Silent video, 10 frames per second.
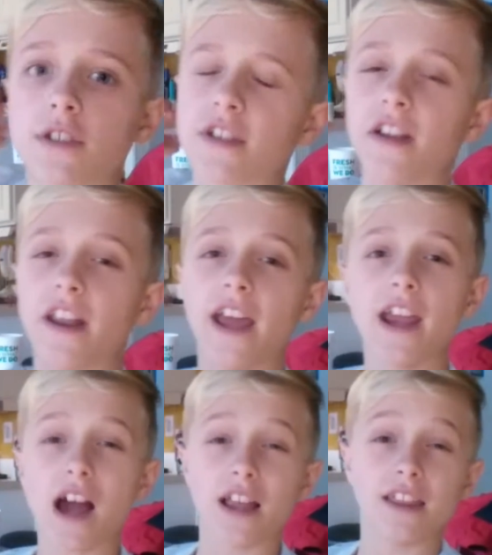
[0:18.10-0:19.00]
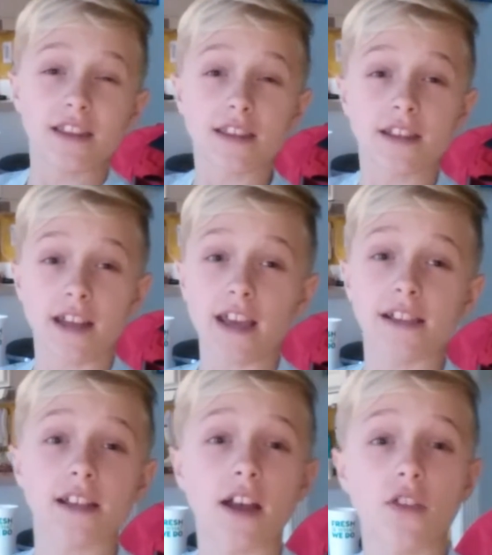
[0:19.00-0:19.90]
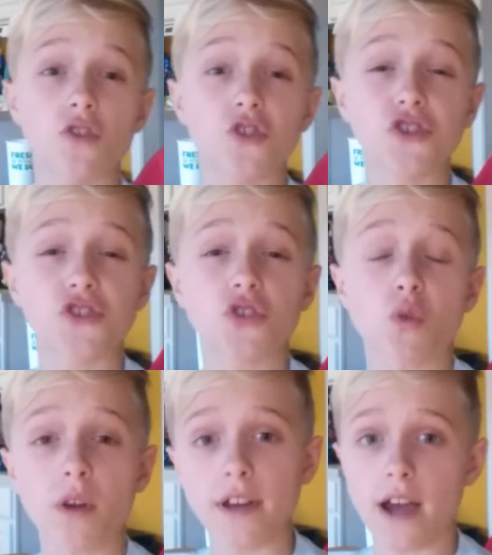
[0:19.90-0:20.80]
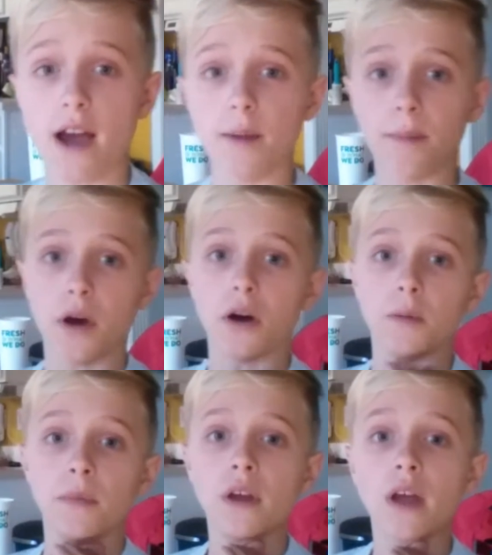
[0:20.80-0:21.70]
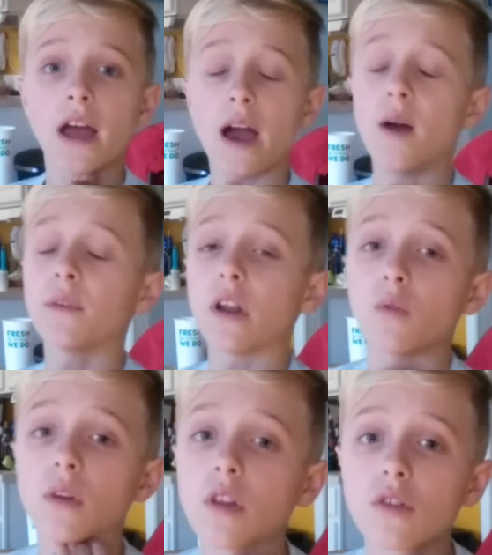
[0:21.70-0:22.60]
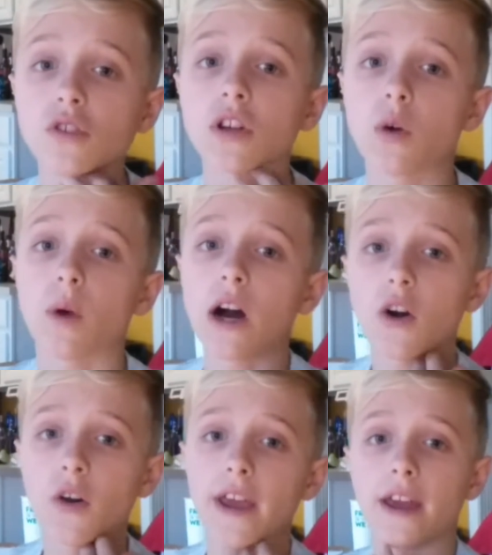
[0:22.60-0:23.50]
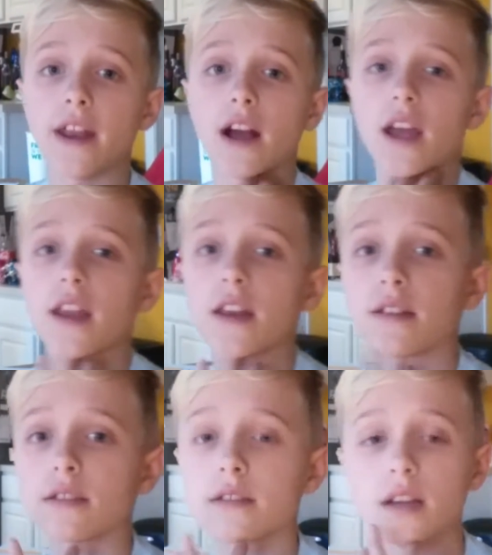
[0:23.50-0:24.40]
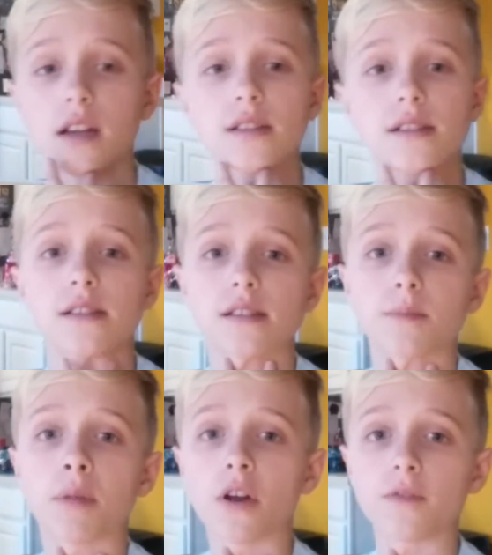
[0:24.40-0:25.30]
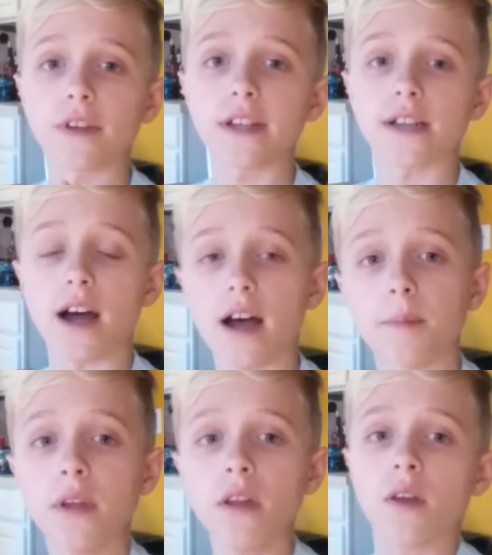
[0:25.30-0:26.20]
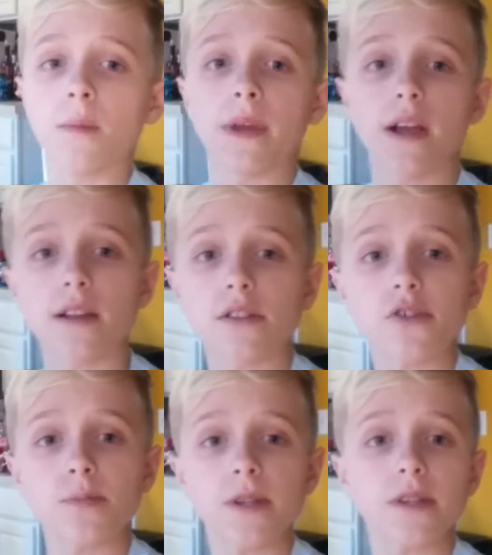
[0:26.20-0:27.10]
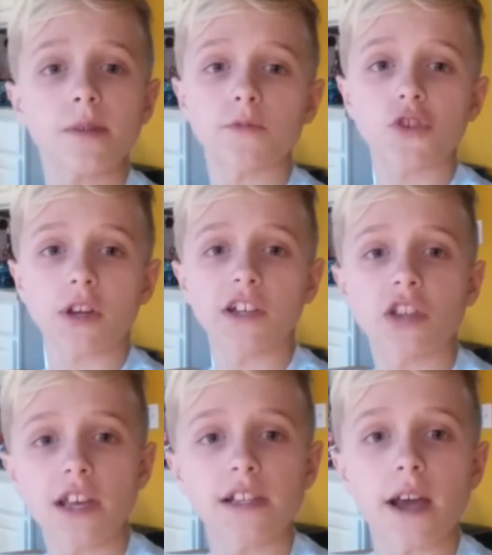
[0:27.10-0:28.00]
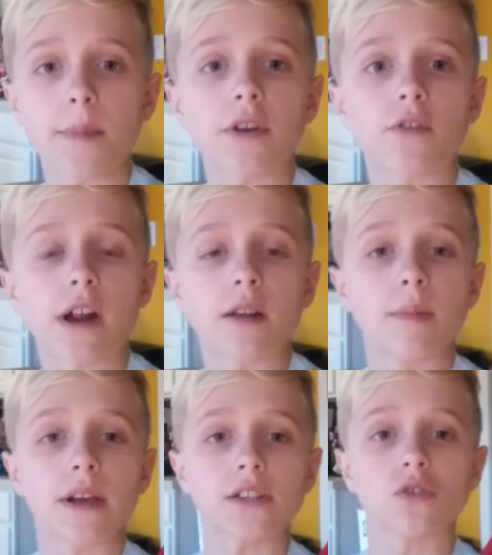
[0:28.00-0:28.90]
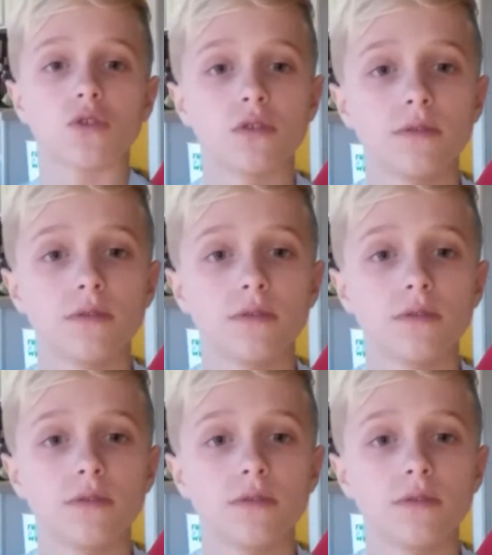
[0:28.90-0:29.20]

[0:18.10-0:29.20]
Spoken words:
Today is another story time. Haven't done one of those in a while, and I thought this is the perfect time because there's been some strange things happen around in my school.